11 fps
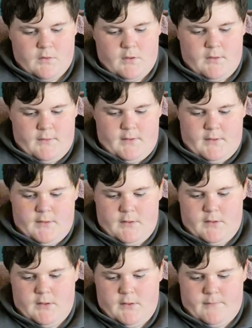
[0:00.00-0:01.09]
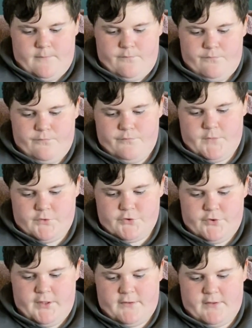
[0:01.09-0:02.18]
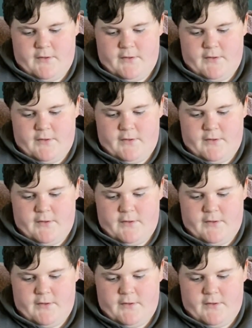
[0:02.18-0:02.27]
And then um, I'll show you guys the